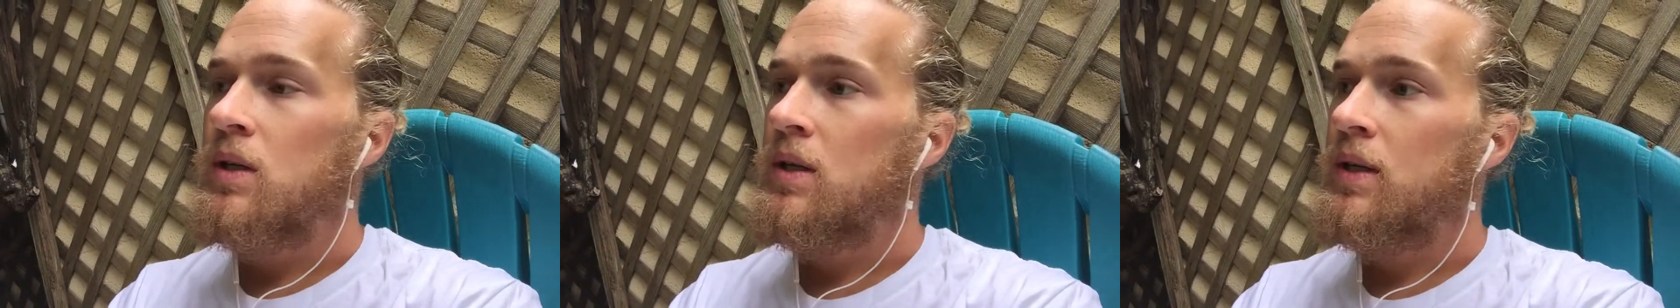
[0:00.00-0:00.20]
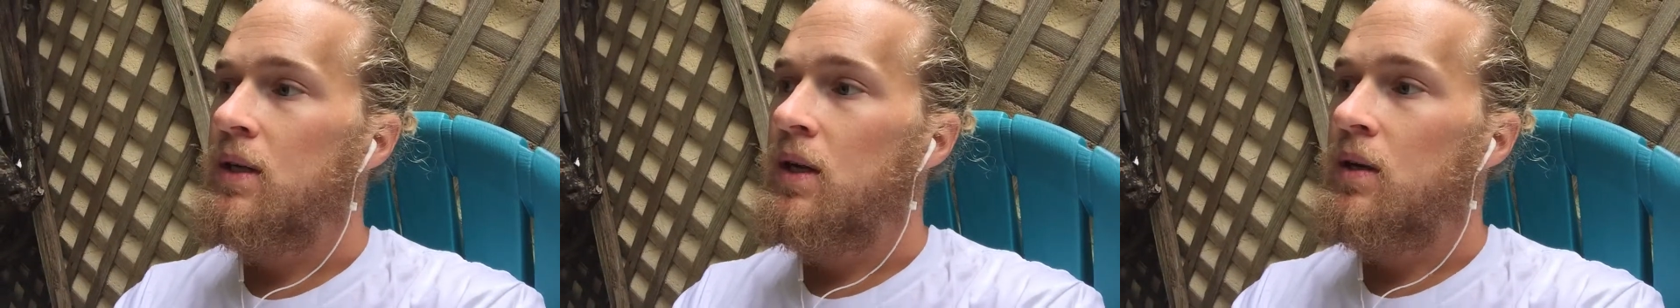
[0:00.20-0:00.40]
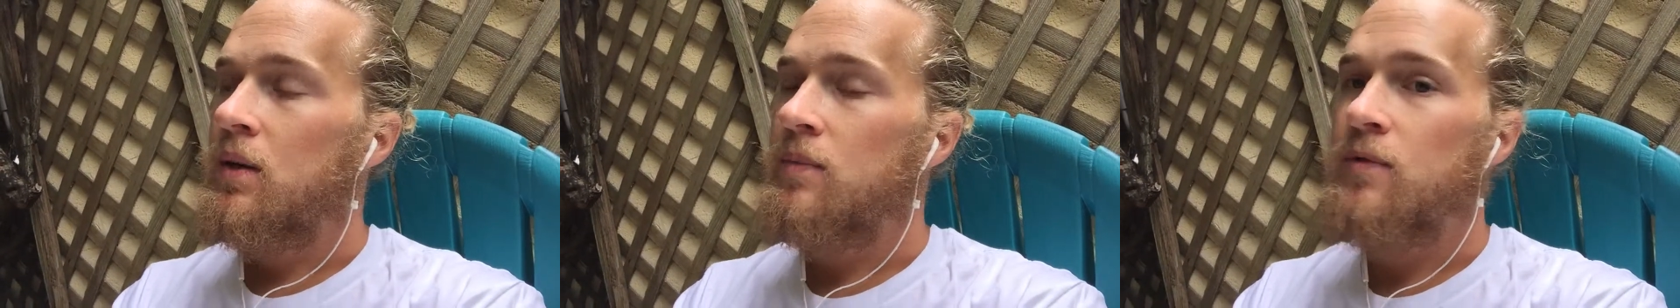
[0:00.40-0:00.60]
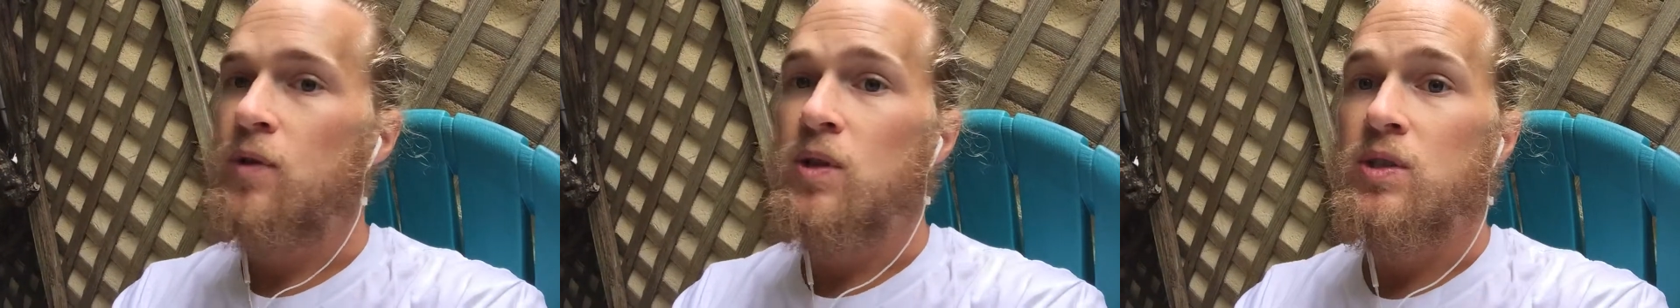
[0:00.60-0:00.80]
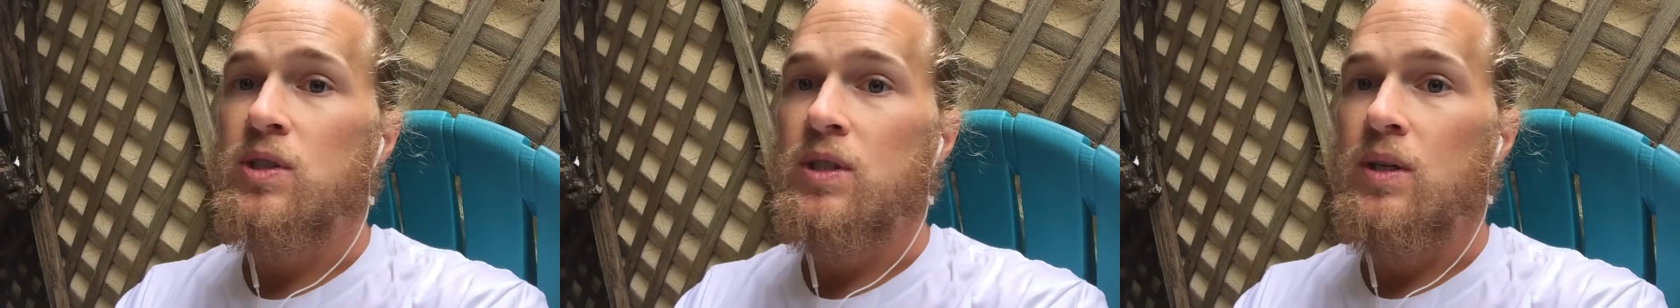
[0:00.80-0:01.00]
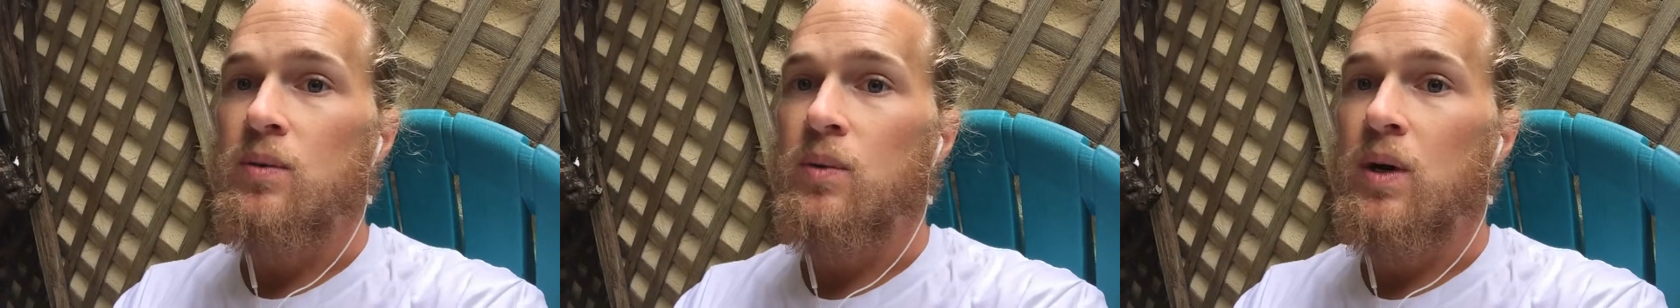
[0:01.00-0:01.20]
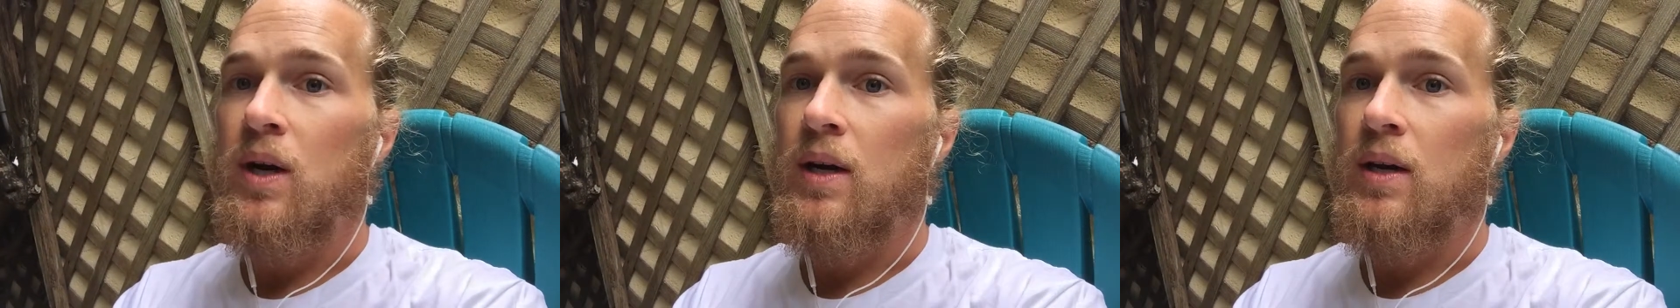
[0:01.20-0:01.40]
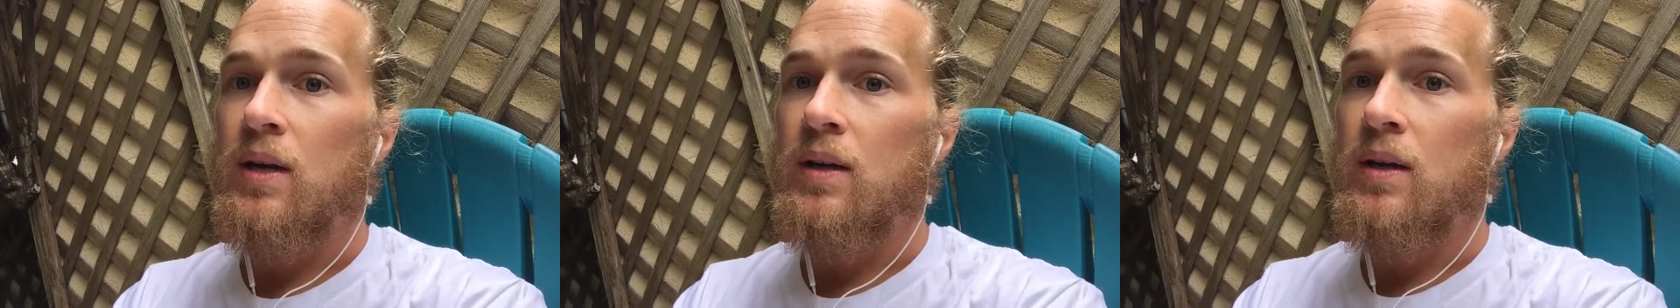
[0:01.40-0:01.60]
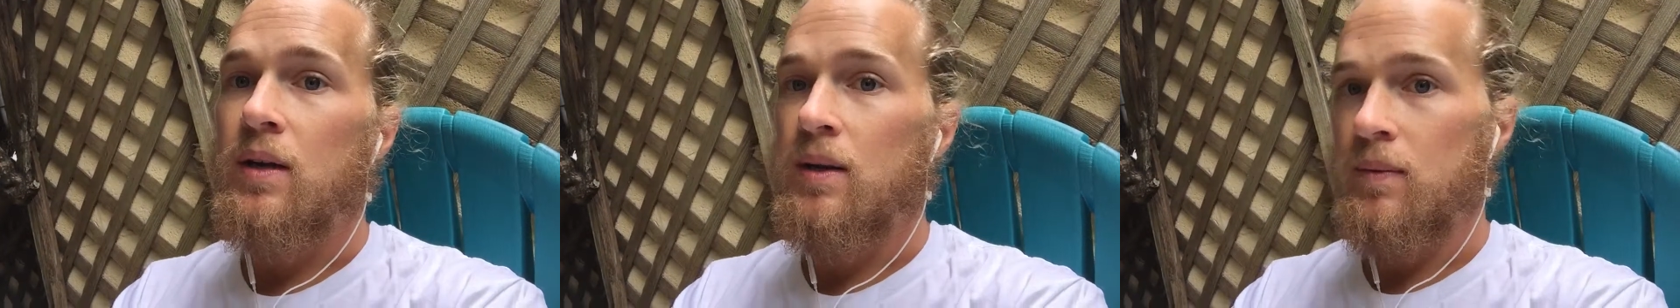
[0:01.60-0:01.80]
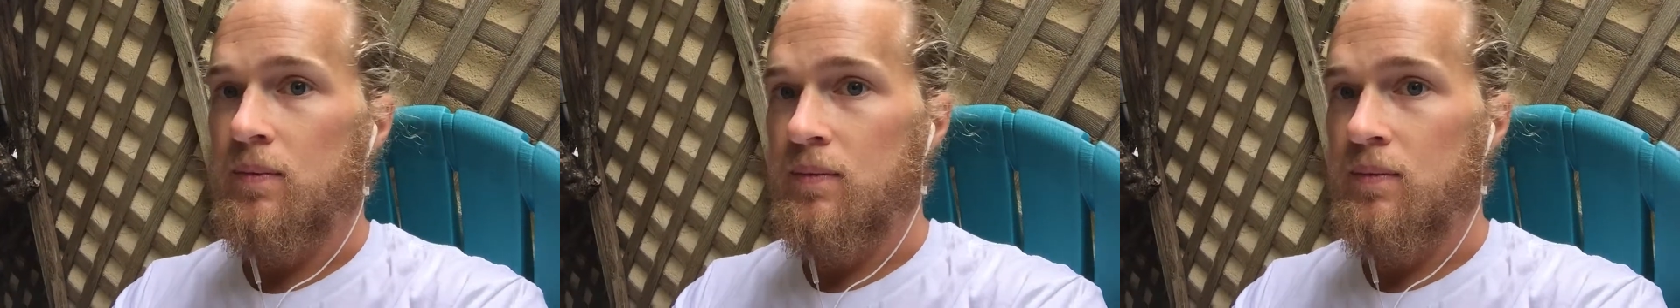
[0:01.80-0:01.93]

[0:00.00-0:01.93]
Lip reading: You know, I'm fortunate where I can